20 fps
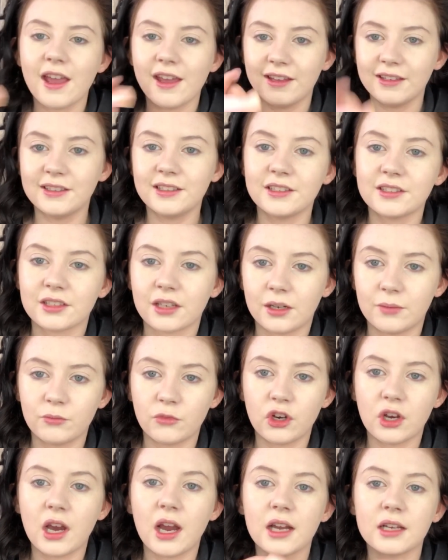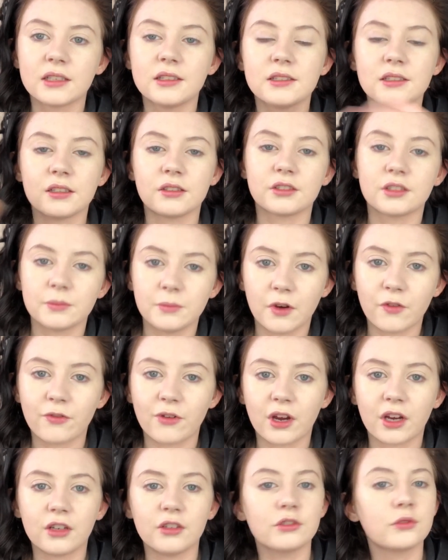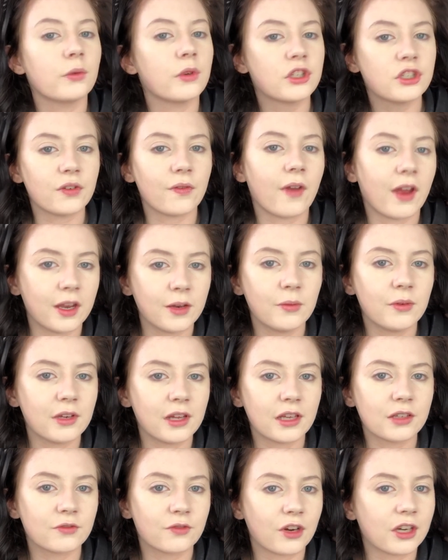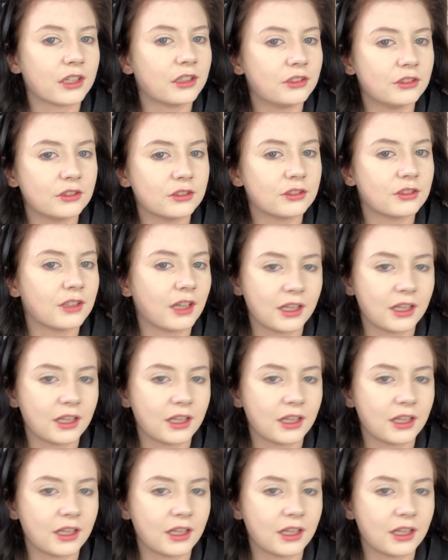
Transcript: in this camera I can still see my freckles, which if anybody has freckles,